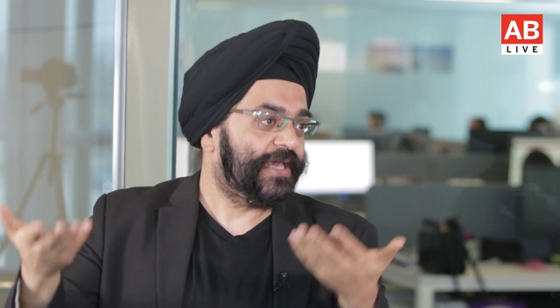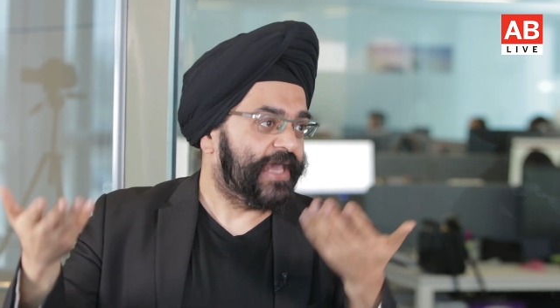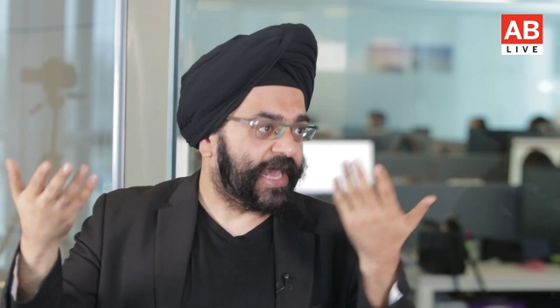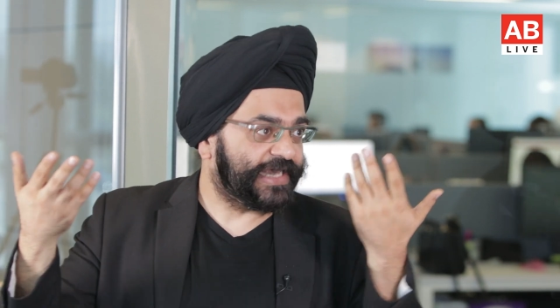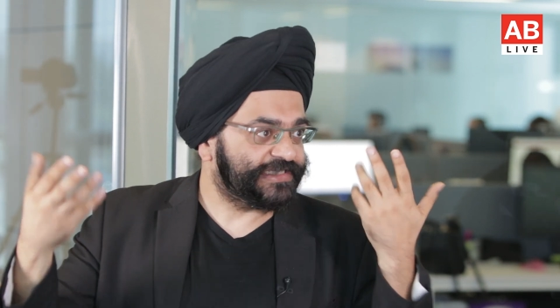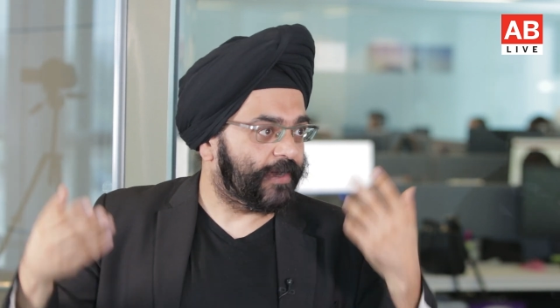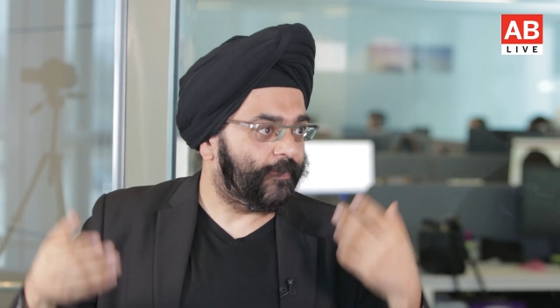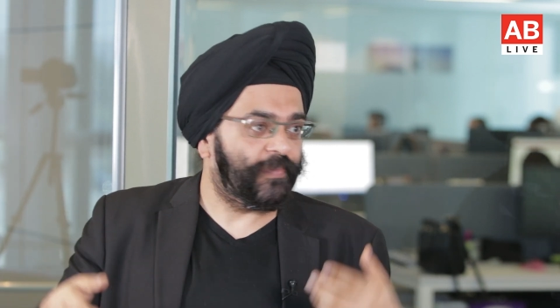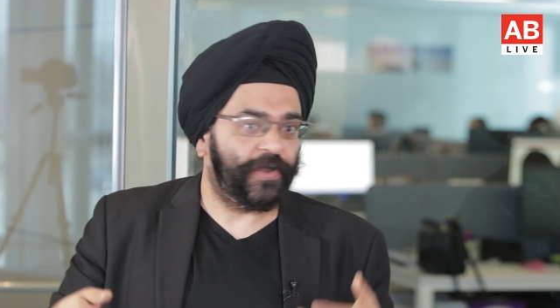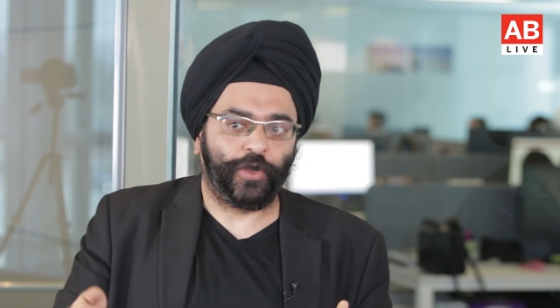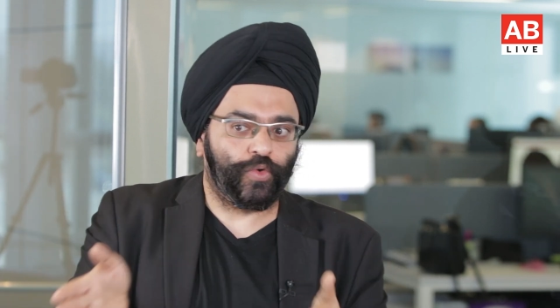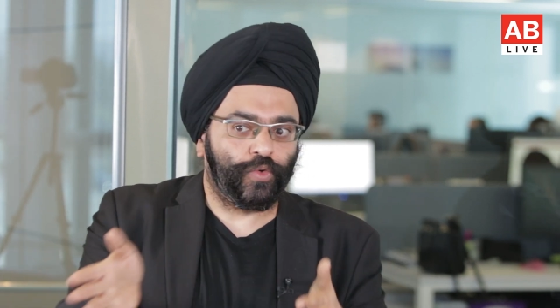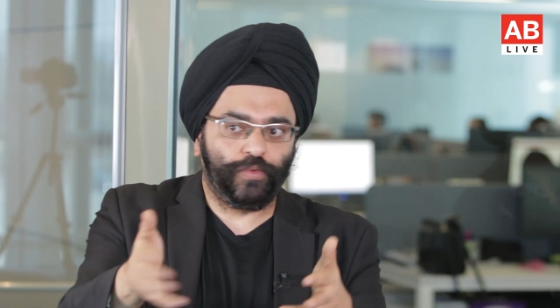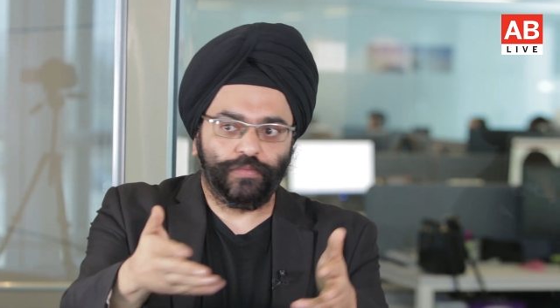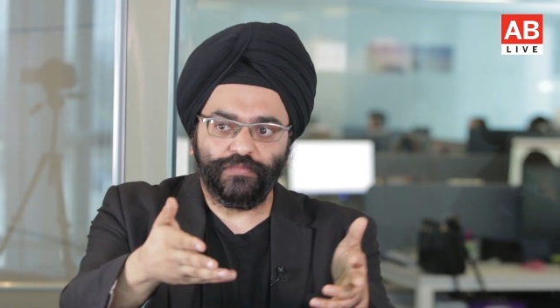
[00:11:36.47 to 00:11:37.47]
as compared
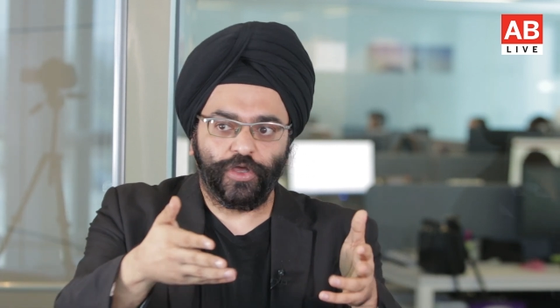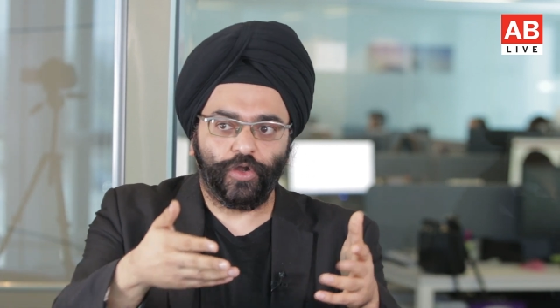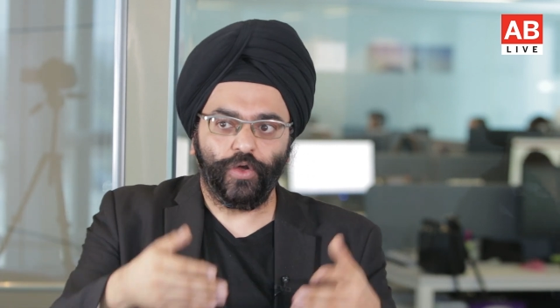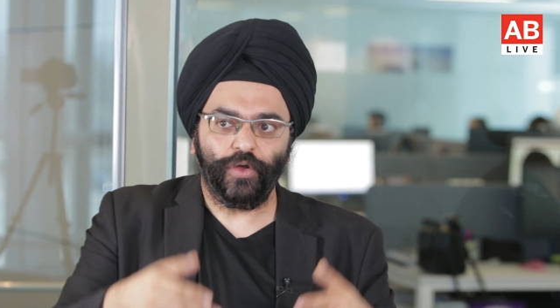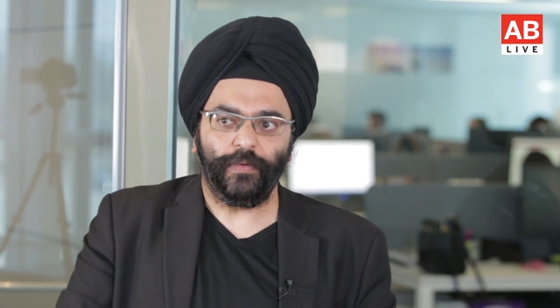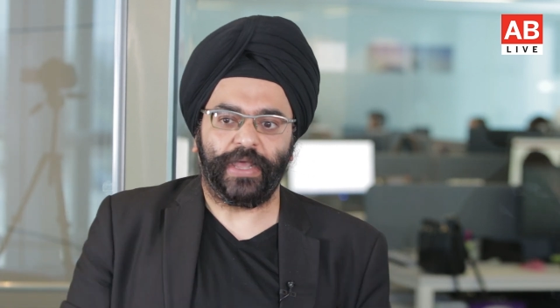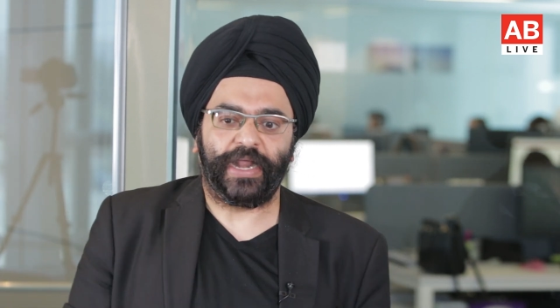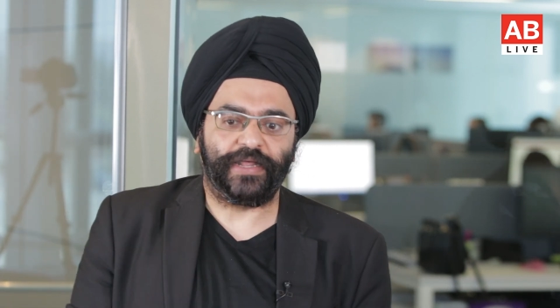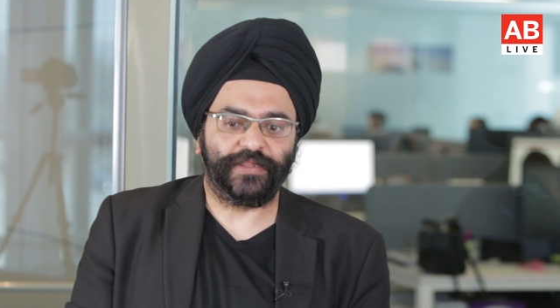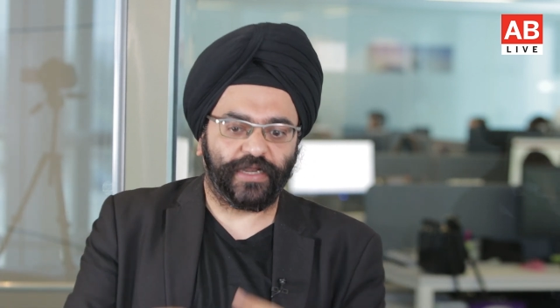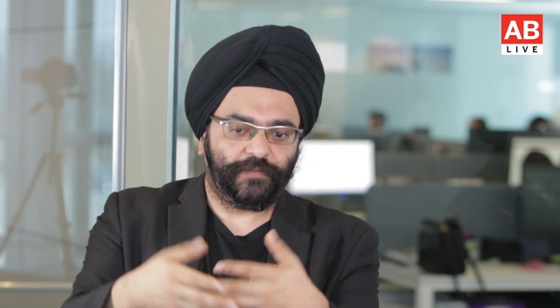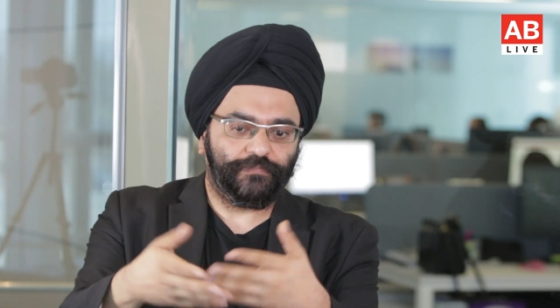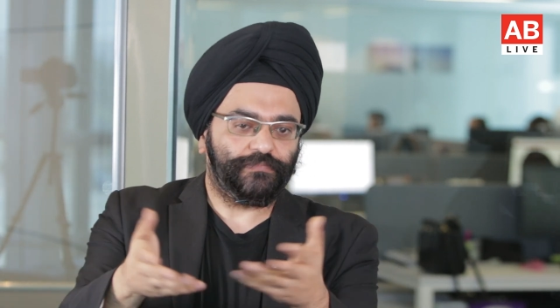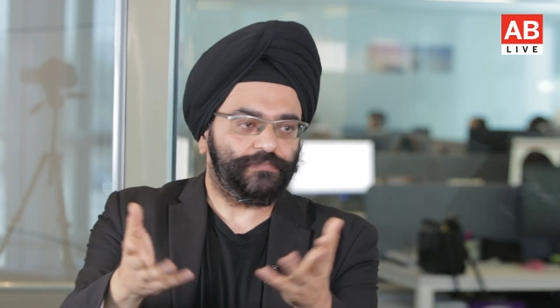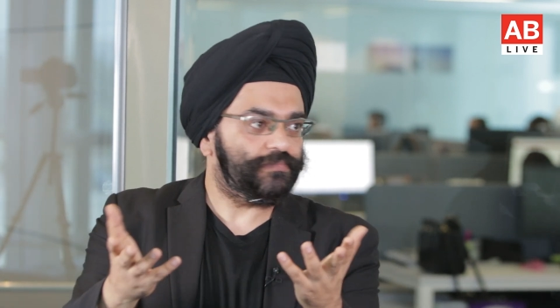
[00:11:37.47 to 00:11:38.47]
to
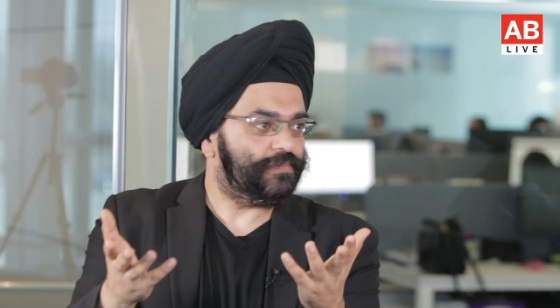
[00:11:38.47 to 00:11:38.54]
another